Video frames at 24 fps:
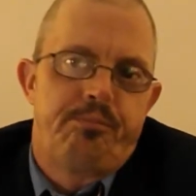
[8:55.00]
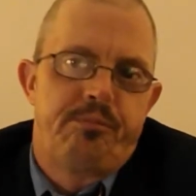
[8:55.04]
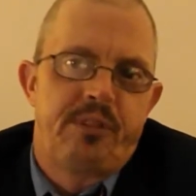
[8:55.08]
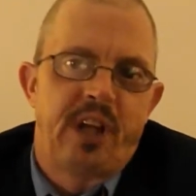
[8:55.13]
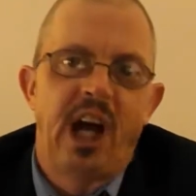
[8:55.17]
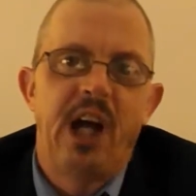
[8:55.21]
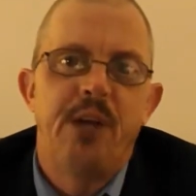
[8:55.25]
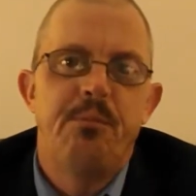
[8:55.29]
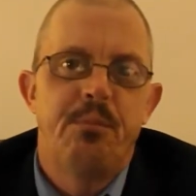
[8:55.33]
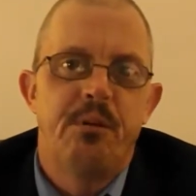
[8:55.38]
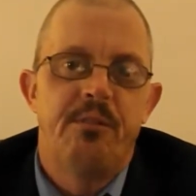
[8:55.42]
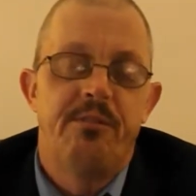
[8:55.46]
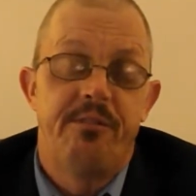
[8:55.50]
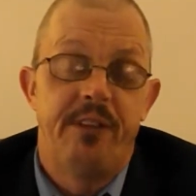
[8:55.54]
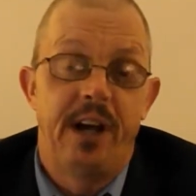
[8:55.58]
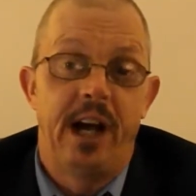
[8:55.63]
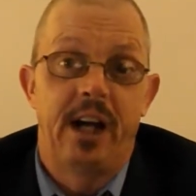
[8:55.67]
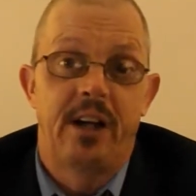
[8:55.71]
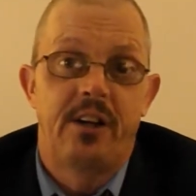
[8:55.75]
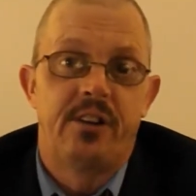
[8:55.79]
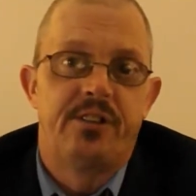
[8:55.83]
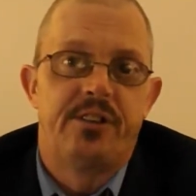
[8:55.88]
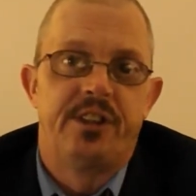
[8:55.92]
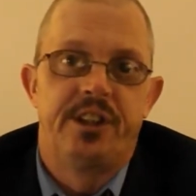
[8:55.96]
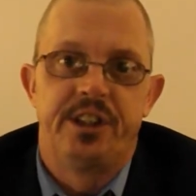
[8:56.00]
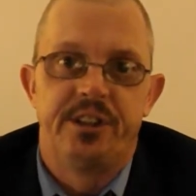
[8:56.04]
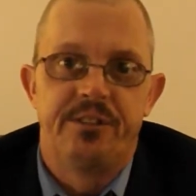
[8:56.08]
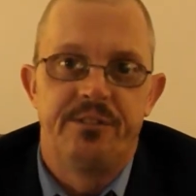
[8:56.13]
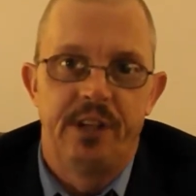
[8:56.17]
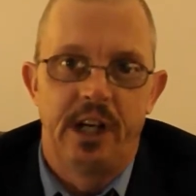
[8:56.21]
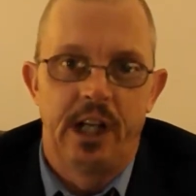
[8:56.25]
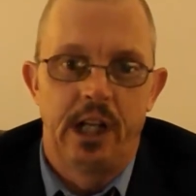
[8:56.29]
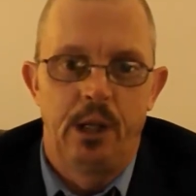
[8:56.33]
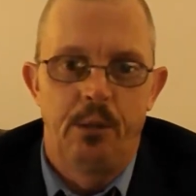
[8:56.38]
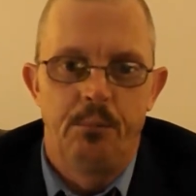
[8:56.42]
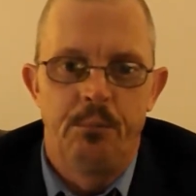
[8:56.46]
type of faculty
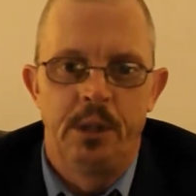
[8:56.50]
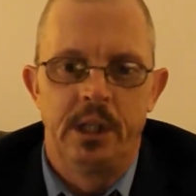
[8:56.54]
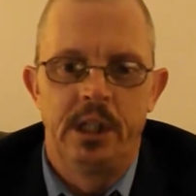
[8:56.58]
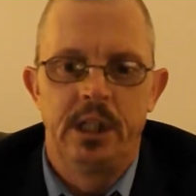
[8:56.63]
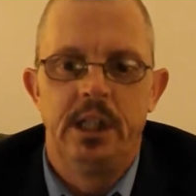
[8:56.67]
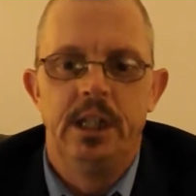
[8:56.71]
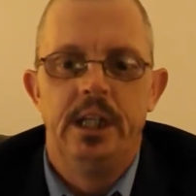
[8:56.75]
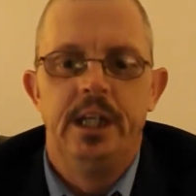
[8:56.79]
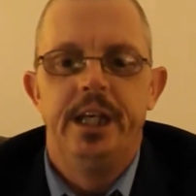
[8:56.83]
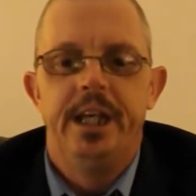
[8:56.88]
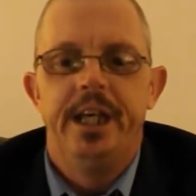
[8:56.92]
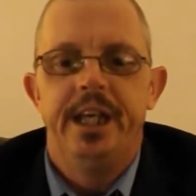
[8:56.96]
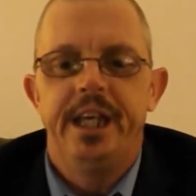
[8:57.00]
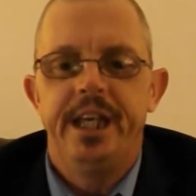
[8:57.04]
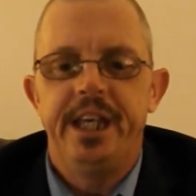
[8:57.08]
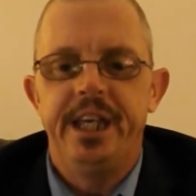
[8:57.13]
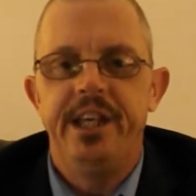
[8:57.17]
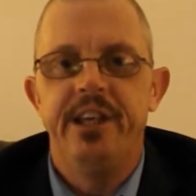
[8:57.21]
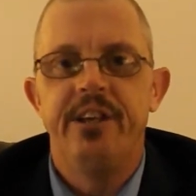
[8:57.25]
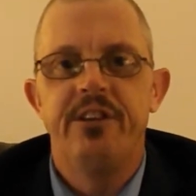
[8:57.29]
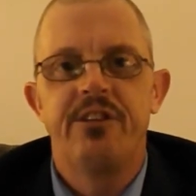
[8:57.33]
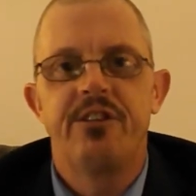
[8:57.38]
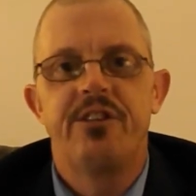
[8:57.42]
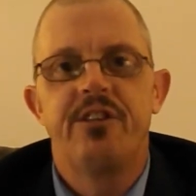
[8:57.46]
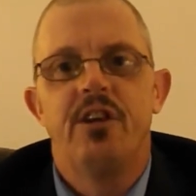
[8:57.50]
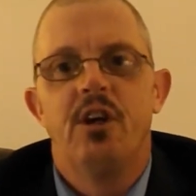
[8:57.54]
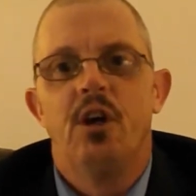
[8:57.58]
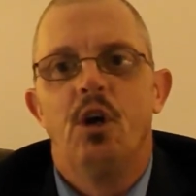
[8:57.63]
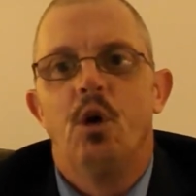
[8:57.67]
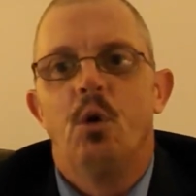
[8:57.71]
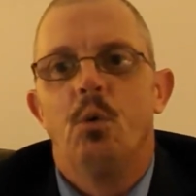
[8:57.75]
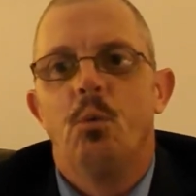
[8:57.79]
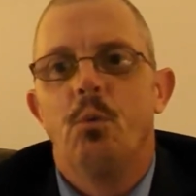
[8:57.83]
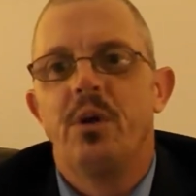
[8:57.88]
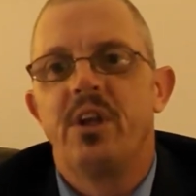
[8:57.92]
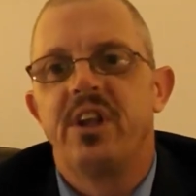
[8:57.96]
development, is
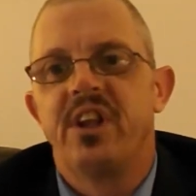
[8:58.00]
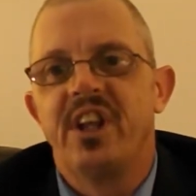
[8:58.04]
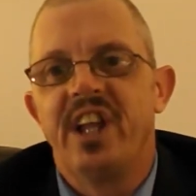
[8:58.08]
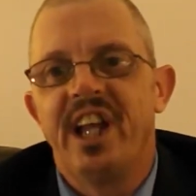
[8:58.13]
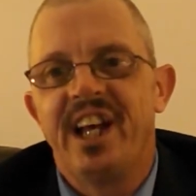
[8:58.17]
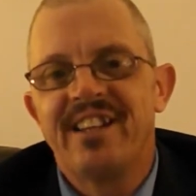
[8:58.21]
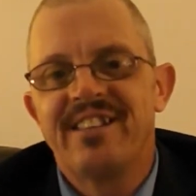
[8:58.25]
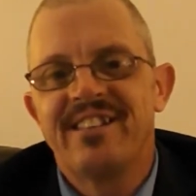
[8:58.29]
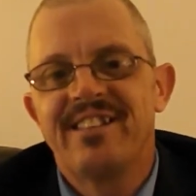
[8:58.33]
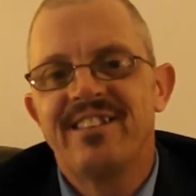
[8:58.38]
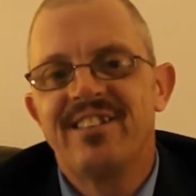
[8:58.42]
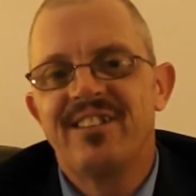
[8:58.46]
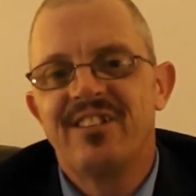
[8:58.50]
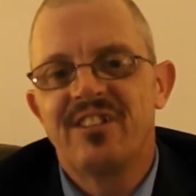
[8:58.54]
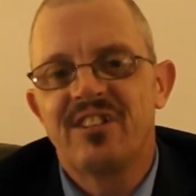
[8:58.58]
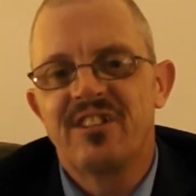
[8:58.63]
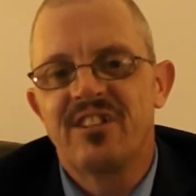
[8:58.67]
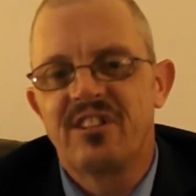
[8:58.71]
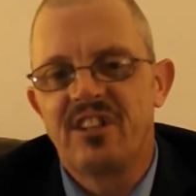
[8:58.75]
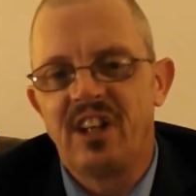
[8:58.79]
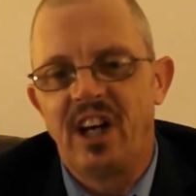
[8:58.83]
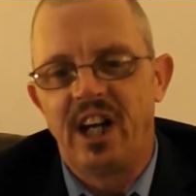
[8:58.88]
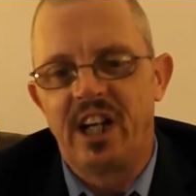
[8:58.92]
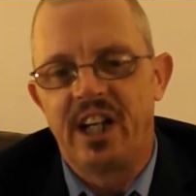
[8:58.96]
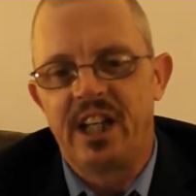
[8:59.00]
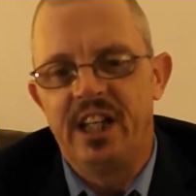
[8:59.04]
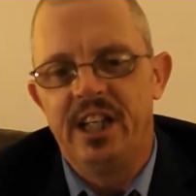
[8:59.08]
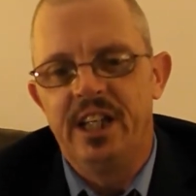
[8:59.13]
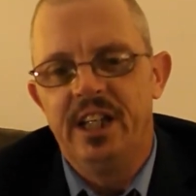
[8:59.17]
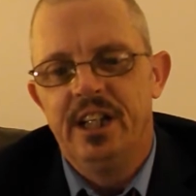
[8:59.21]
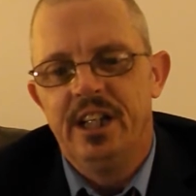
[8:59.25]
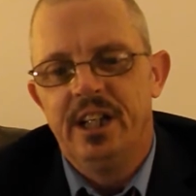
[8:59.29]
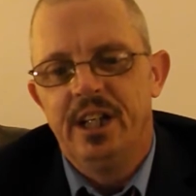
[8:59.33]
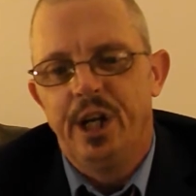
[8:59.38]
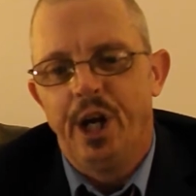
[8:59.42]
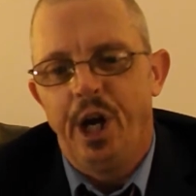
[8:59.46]
with lesson study,
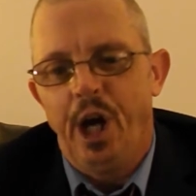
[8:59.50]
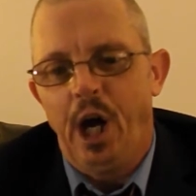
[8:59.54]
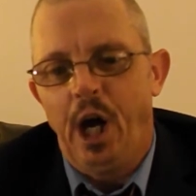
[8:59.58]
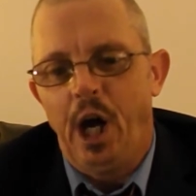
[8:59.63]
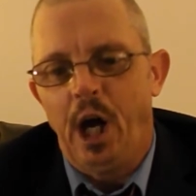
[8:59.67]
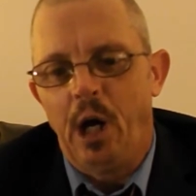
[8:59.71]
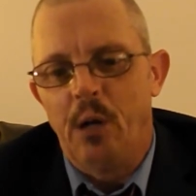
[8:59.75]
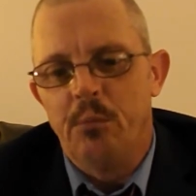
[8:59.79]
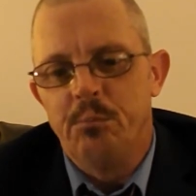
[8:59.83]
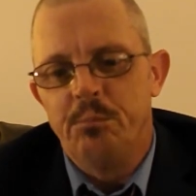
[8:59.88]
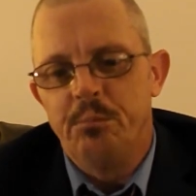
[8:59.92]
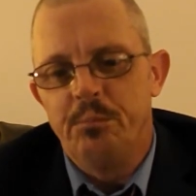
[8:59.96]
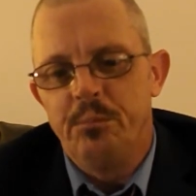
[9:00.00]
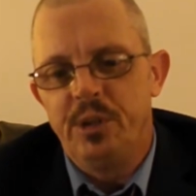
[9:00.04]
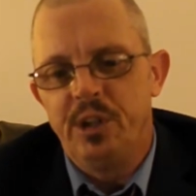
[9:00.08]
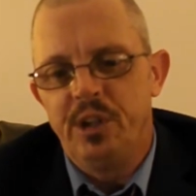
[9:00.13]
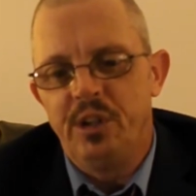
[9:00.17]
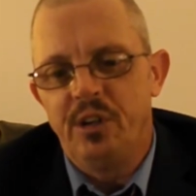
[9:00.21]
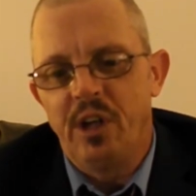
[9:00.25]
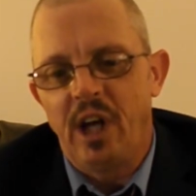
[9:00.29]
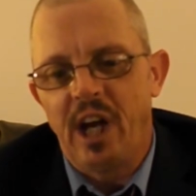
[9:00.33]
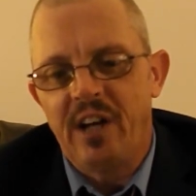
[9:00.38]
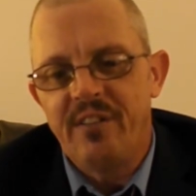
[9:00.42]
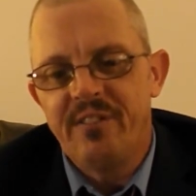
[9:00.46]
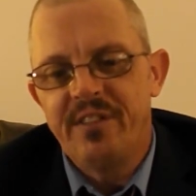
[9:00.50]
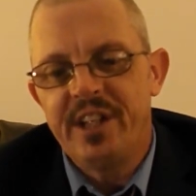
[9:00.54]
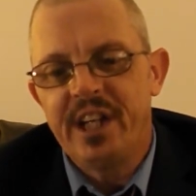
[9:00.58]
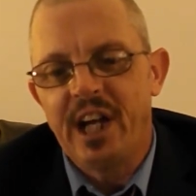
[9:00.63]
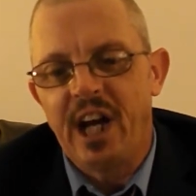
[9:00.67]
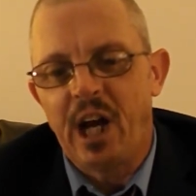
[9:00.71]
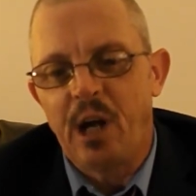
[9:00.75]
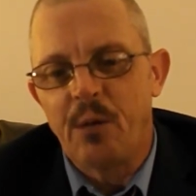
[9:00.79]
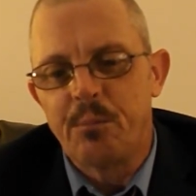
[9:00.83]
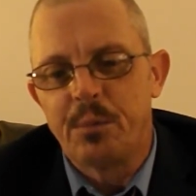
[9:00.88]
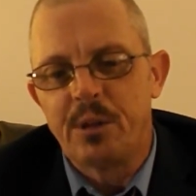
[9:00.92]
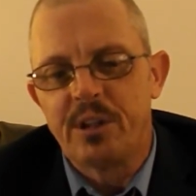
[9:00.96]
you have the
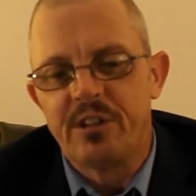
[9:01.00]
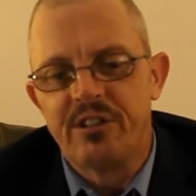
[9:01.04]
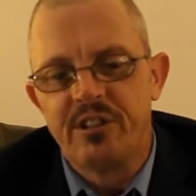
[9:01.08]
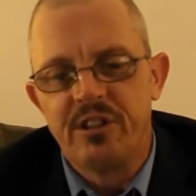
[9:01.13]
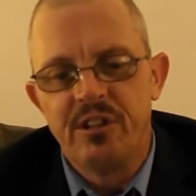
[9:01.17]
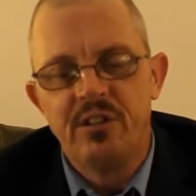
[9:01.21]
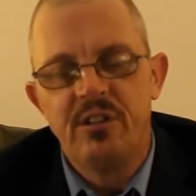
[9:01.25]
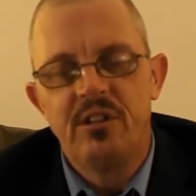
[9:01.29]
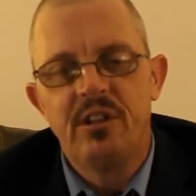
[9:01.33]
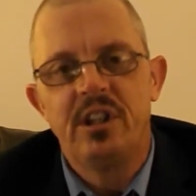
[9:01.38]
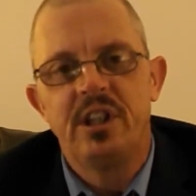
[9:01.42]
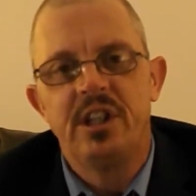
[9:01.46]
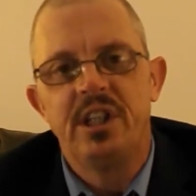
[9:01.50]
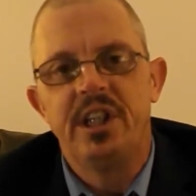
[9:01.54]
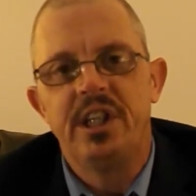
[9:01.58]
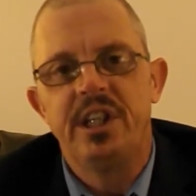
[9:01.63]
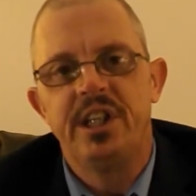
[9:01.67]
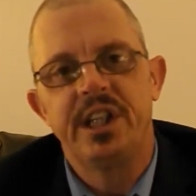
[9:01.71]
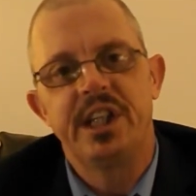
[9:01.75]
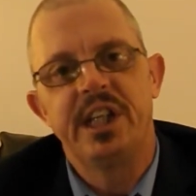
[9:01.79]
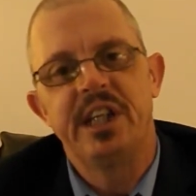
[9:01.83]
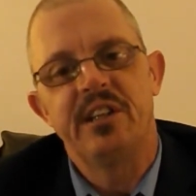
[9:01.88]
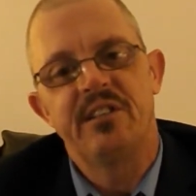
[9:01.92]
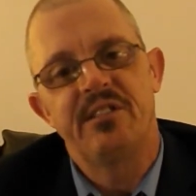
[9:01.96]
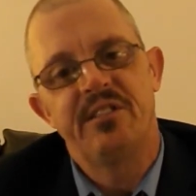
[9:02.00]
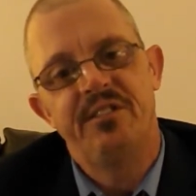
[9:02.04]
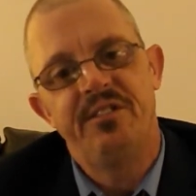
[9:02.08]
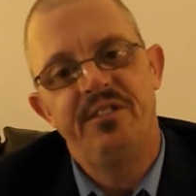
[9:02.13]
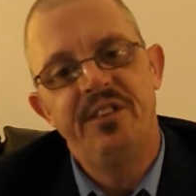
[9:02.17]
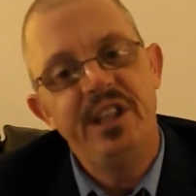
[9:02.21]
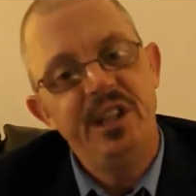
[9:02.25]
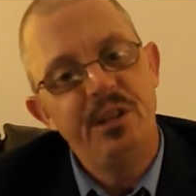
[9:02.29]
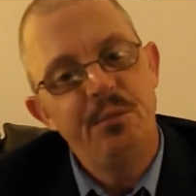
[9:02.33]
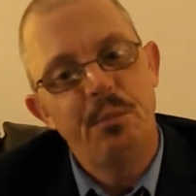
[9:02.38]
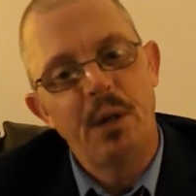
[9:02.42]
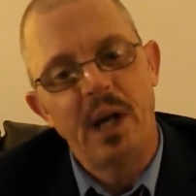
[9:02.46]
opportunity to get
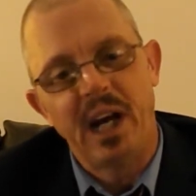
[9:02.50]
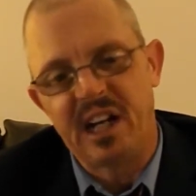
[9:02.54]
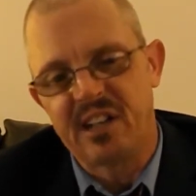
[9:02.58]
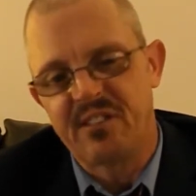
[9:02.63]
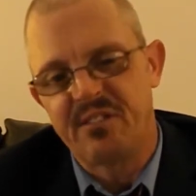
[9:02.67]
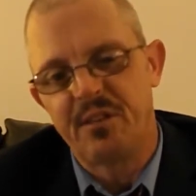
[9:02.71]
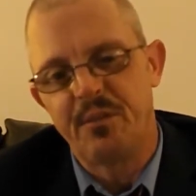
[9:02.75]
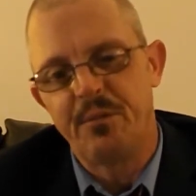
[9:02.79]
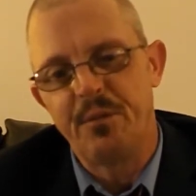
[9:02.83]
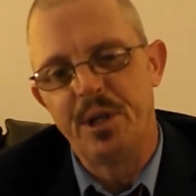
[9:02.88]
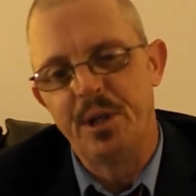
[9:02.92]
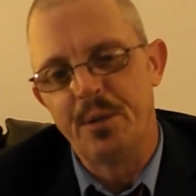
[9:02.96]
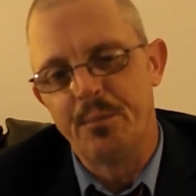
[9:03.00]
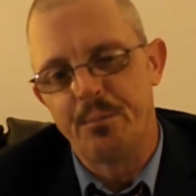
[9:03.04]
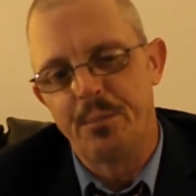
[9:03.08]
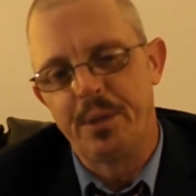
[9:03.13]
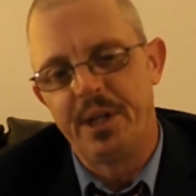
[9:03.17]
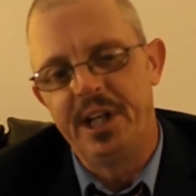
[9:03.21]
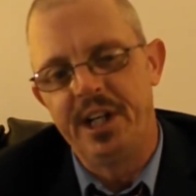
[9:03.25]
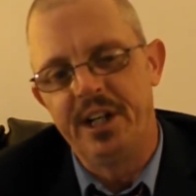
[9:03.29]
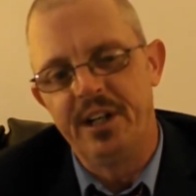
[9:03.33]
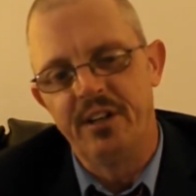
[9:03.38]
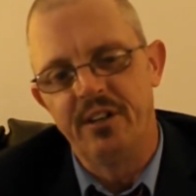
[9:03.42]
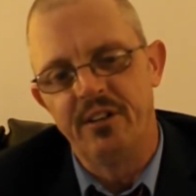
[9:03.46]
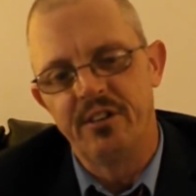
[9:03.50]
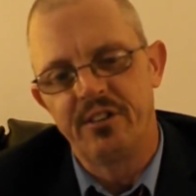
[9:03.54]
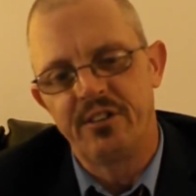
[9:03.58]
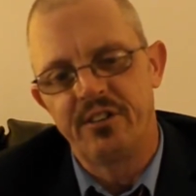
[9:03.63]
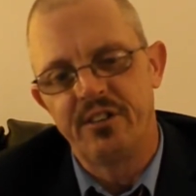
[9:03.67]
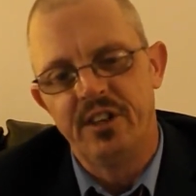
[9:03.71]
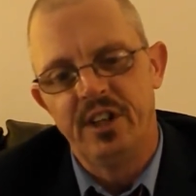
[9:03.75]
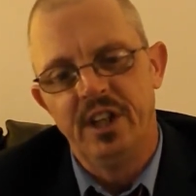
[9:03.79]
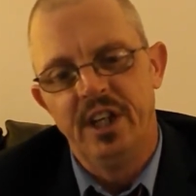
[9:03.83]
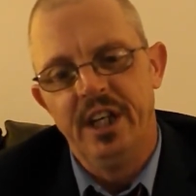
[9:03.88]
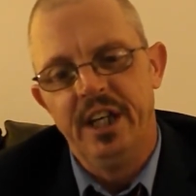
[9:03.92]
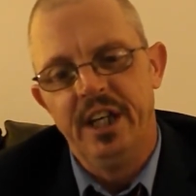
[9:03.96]
feedback from your peers.